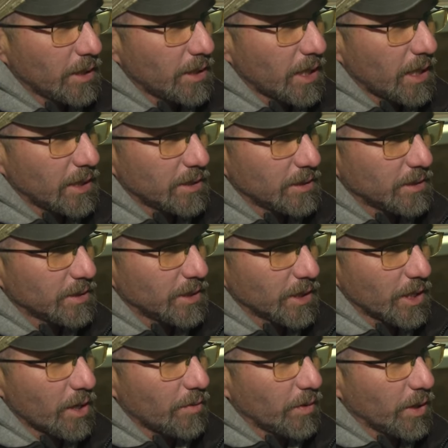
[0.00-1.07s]
that
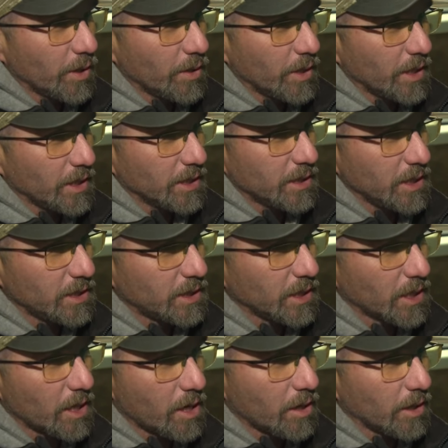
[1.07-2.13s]
the governor and
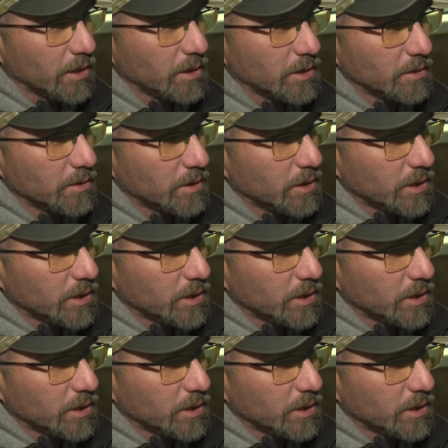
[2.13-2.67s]
DCR and,